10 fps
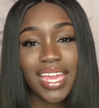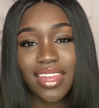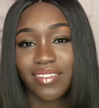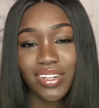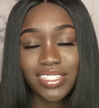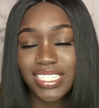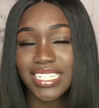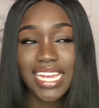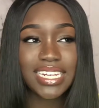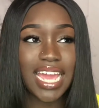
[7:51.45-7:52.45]
I love her.
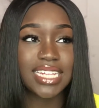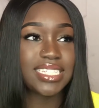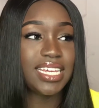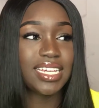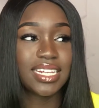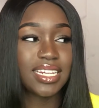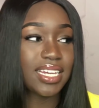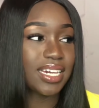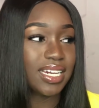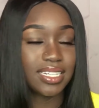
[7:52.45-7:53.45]
She's like 19 and
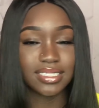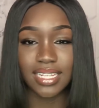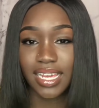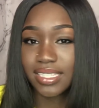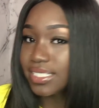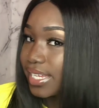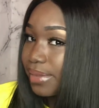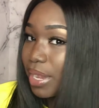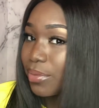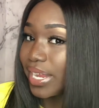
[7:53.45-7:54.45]
look at her. Like she
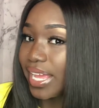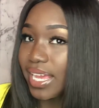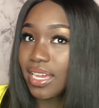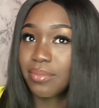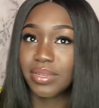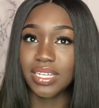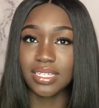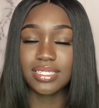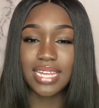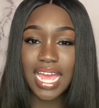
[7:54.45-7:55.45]
came out with a hair
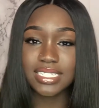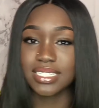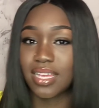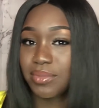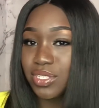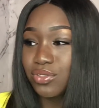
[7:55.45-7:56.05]
company. Lashes coming